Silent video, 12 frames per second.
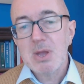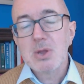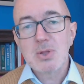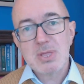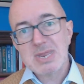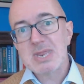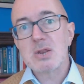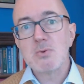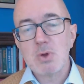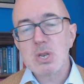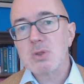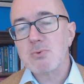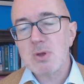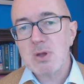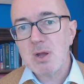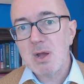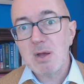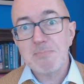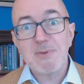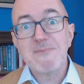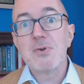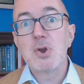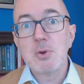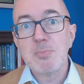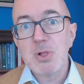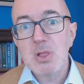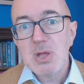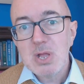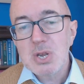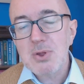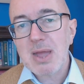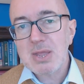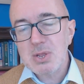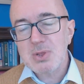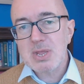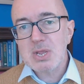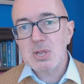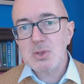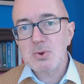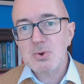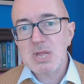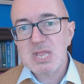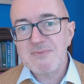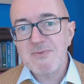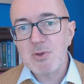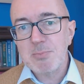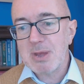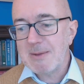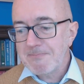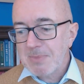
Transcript: because they didn't want to be vulnerable to accusations of transphobia.